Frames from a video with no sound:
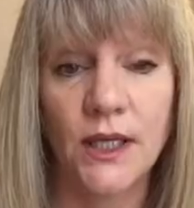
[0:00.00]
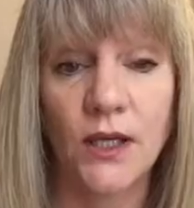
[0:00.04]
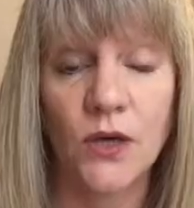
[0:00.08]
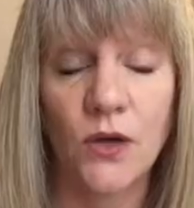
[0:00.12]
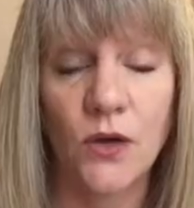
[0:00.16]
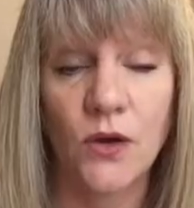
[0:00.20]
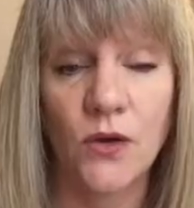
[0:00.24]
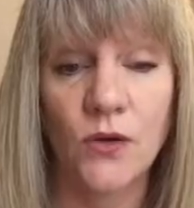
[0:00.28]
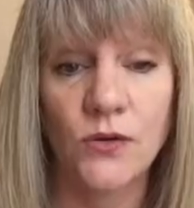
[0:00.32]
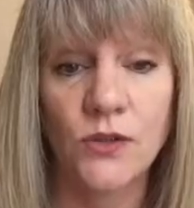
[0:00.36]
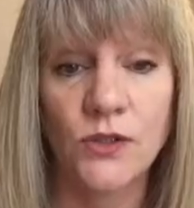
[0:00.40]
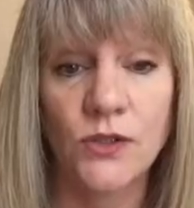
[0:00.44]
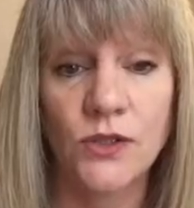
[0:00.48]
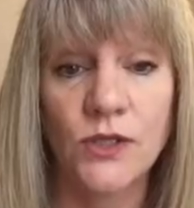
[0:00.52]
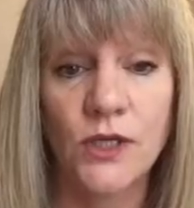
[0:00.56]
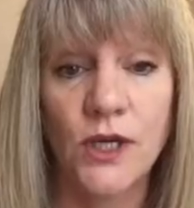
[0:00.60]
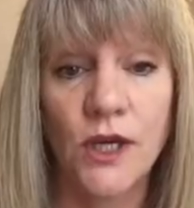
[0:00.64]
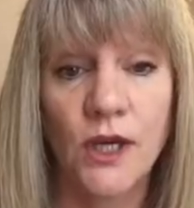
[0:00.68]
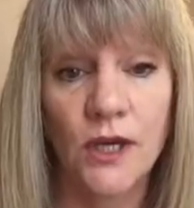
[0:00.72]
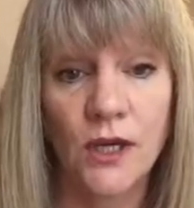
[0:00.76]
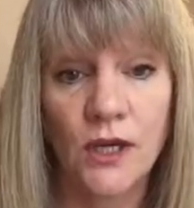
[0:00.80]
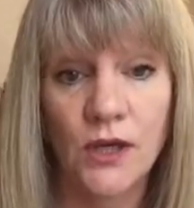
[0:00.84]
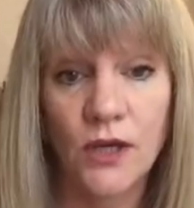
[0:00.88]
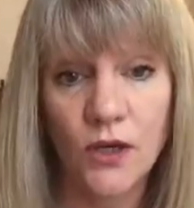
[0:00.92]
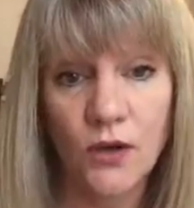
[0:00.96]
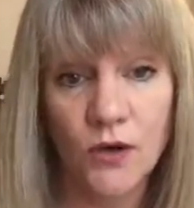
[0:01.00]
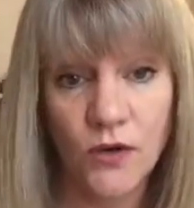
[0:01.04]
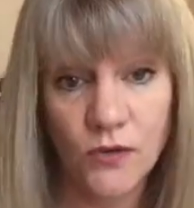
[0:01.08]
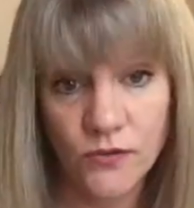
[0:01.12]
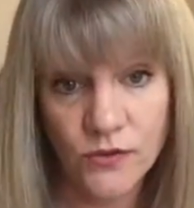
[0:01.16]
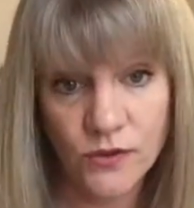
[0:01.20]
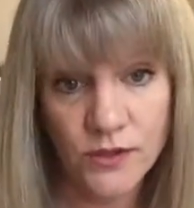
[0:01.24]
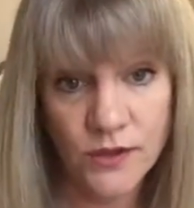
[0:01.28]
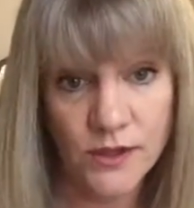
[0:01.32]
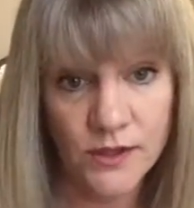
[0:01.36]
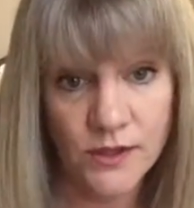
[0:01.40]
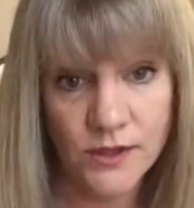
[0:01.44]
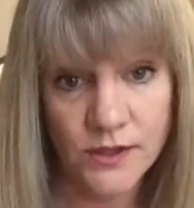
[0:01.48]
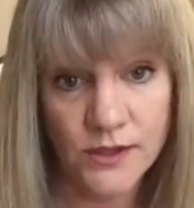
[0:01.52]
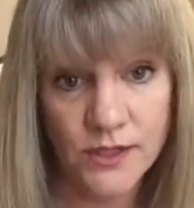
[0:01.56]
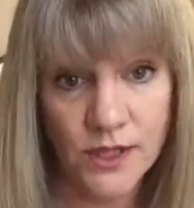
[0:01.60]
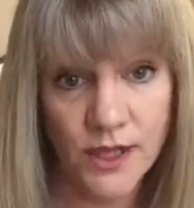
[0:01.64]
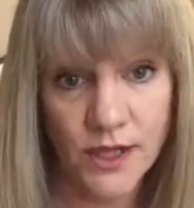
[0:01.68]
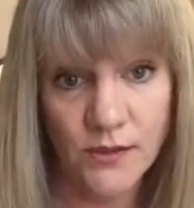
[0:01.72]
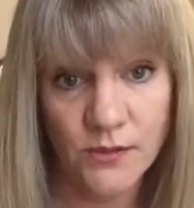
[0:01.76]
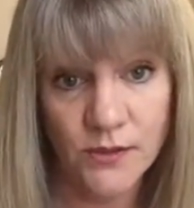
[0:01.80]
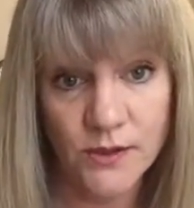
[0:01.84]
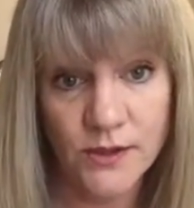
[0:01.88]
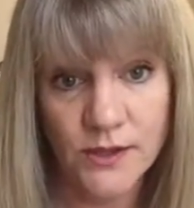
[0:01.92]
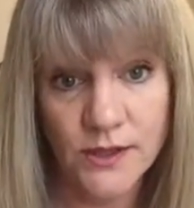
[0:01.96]
Coach. Go over to the
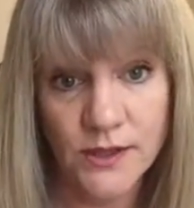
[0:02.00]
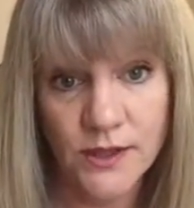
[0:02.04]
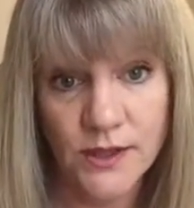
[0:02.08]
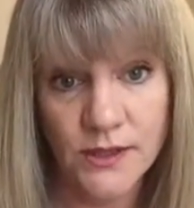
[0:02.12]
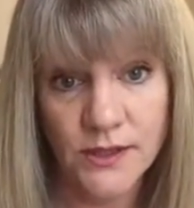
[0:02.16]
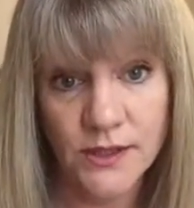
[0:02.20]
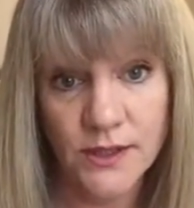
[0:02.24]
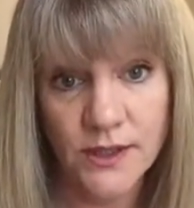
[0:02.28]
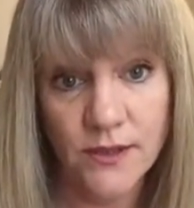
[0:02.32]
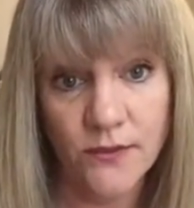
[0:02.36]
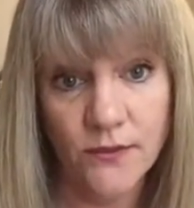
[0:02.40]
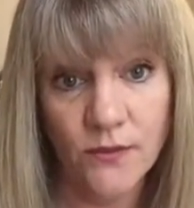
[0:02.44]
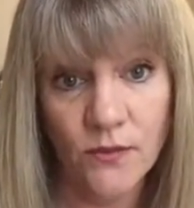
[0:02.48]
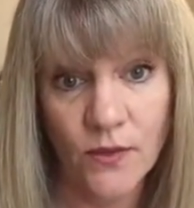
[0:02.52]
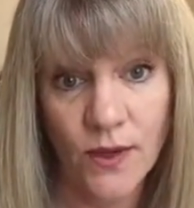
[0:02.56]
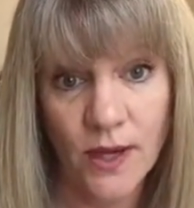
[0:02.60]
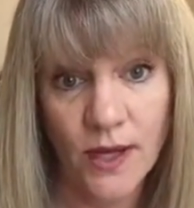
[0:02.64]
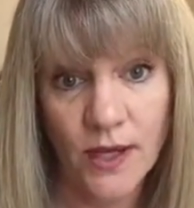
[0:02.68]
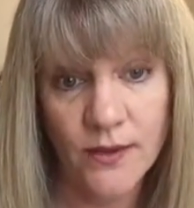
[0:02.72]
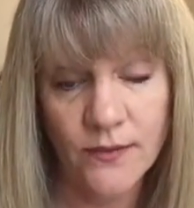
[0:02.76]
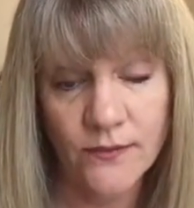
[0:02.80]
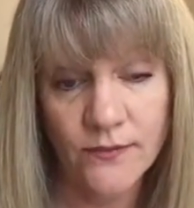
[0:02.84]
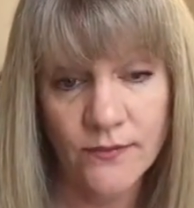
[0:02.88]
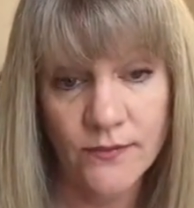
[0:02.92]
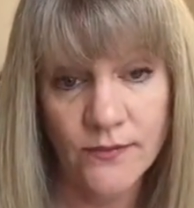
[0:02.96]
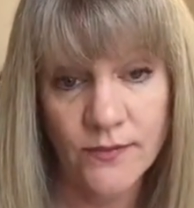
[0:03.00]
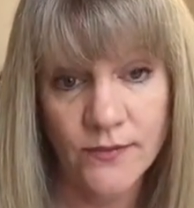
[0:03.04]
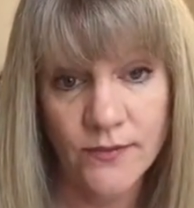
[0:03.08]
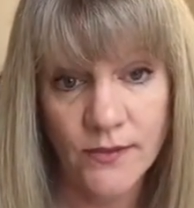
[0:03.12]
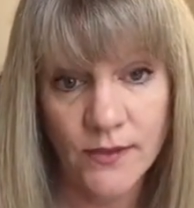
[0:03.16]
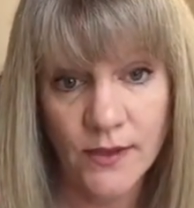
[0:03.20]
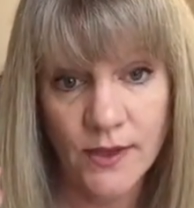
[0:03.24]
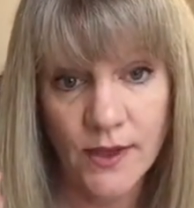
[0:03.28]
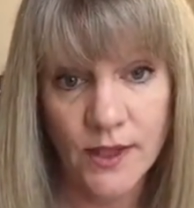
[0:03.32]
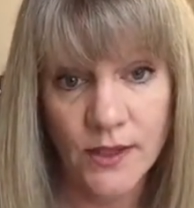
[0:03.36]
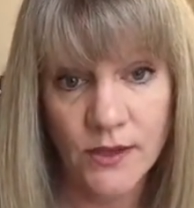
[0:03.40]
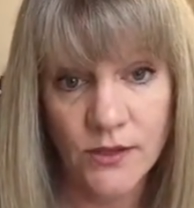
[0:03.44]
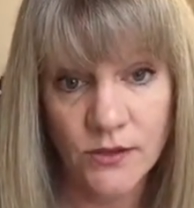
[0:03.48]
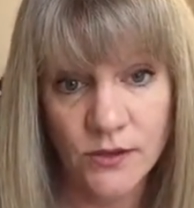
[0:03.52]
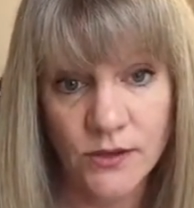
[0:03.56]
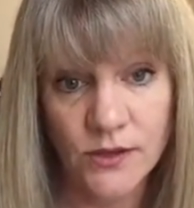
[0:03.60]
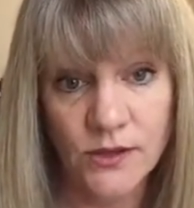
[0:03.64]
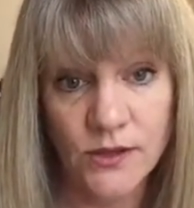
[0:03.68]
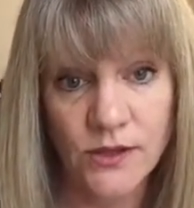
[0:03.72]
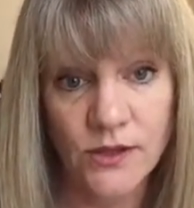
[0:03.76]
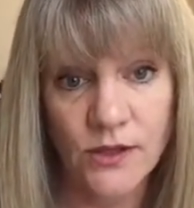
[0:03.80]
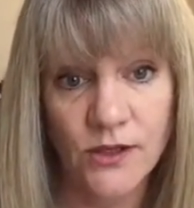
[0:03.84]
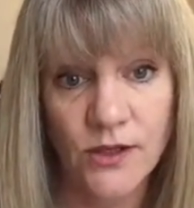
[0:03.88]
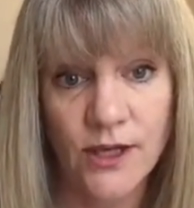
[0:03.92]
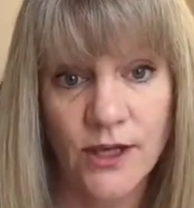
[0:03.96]
side where it says giveaway and you can
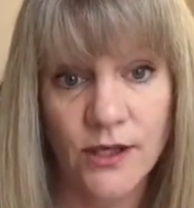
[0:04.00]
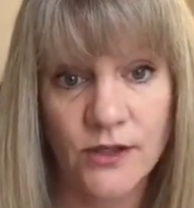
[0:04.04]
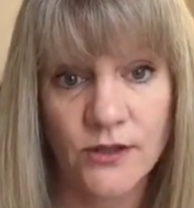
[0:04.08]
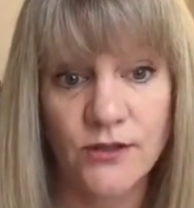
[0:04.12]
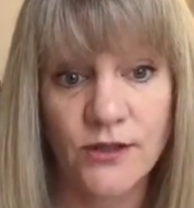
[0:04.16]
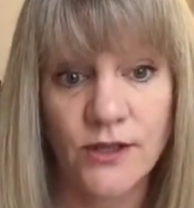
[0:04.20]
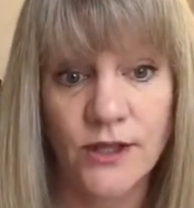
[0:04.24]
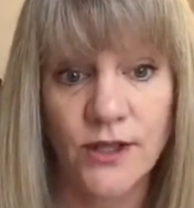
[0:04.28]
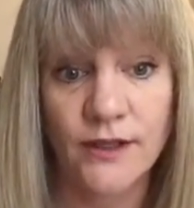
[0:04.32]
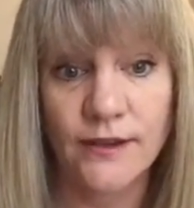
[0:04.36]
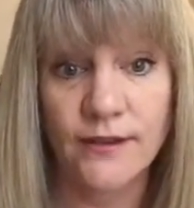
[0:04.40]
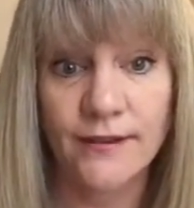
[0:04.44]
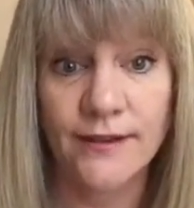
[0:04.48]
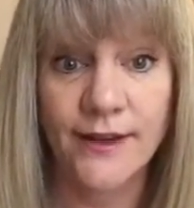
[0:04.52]
start entering.